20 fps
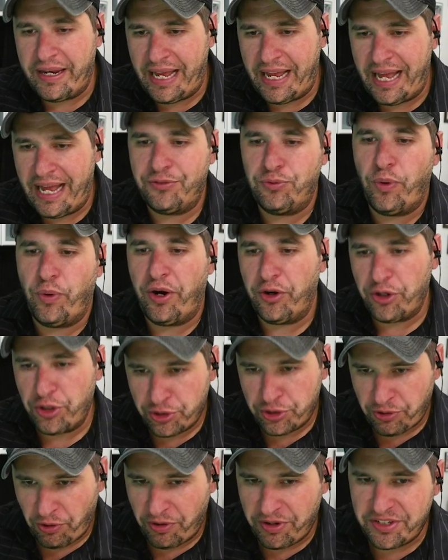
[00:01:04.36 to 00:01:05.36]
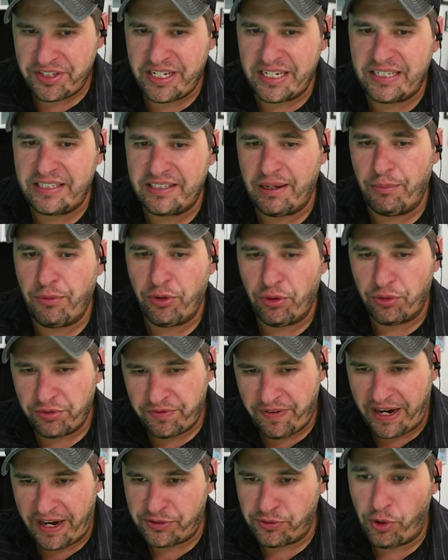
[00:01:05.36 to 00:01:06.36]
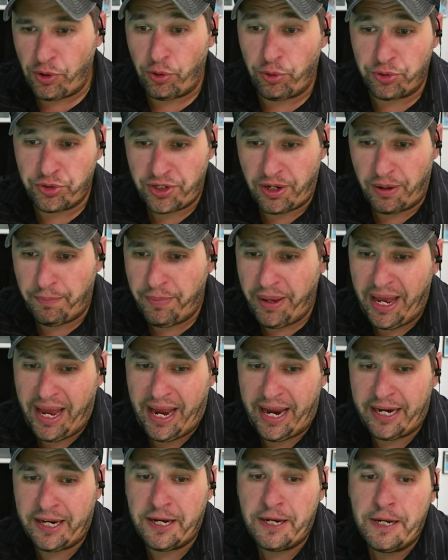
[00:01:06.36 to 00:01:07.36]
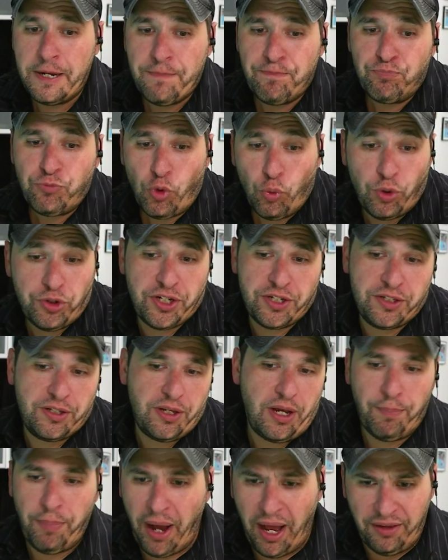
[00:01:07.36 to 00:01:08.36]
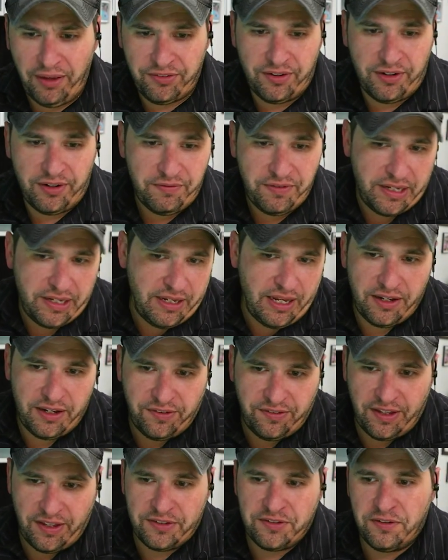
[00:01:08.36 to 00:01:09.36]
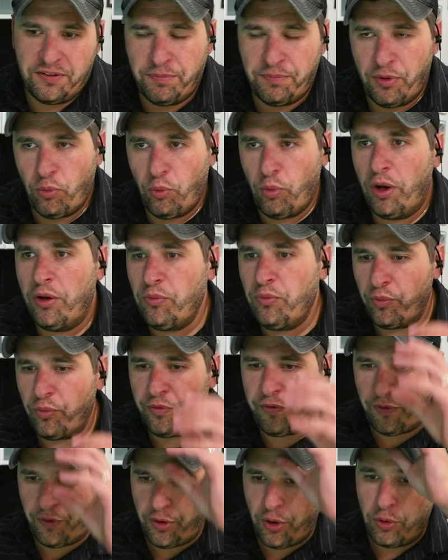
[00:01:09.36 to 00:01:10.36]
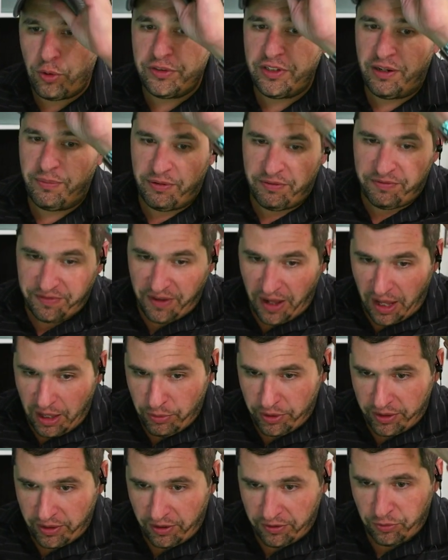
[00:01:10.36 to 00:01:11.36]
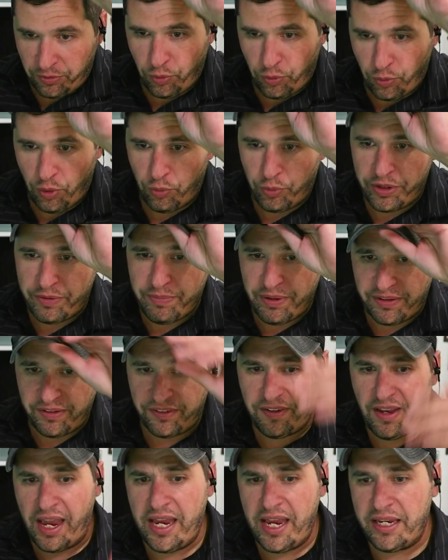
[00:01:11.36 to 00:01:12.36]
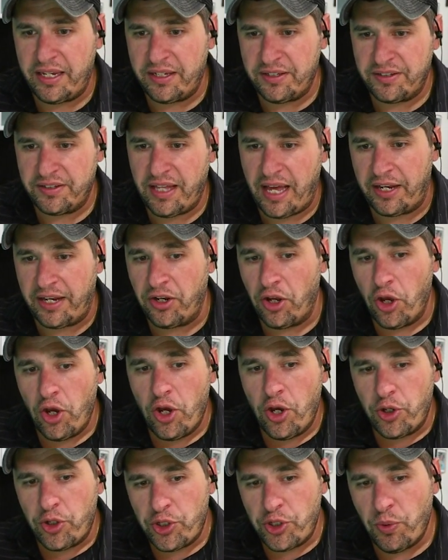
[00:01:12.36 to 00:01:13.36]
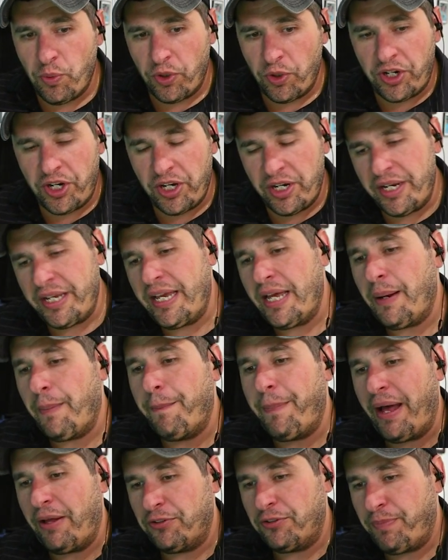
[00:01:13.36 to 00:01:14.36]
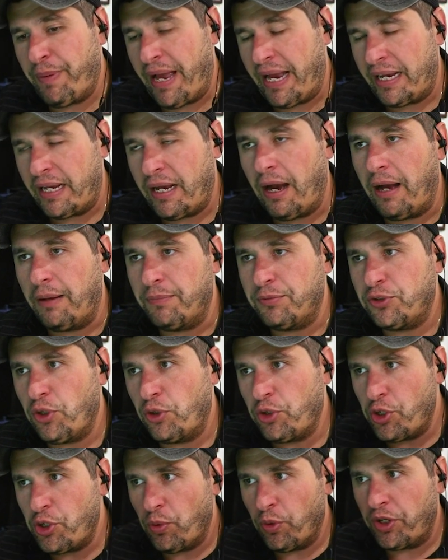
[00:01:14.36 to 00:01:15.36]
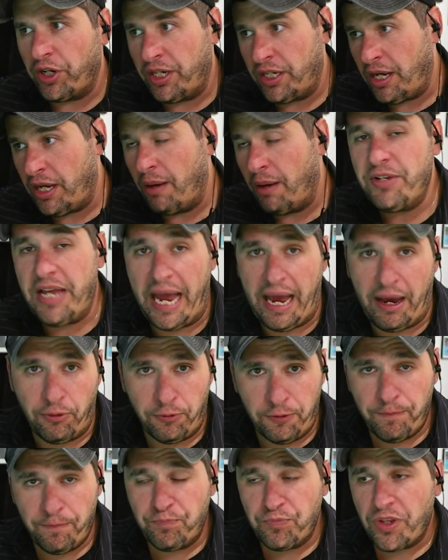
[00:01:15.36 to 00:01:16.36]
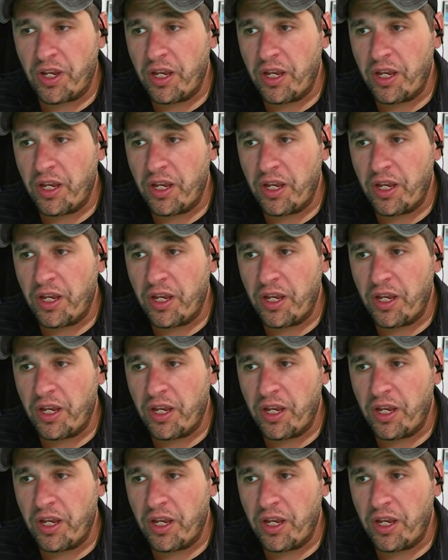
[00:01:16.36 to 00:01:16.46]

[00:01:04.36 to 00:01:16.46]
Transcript: And that's where you're starting to see some of those factory orders come back, which is a positive in the sense of, but what, for those that have been following us, what we've been saying is that you were going to get a bounce back up. So you were going to come down.